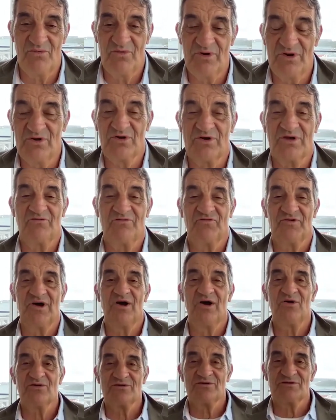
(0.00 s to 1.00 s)
We're looking for a
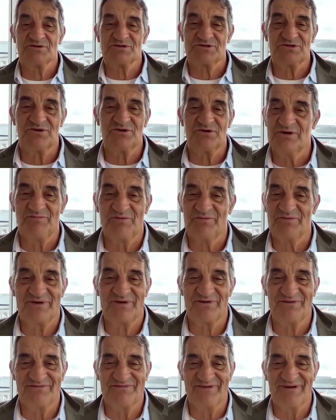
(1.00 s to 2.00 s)
hole in the story, but we
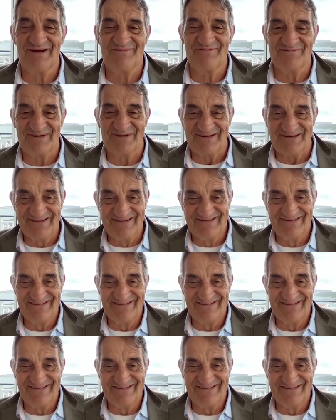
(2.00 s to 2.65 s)
couldn't find one.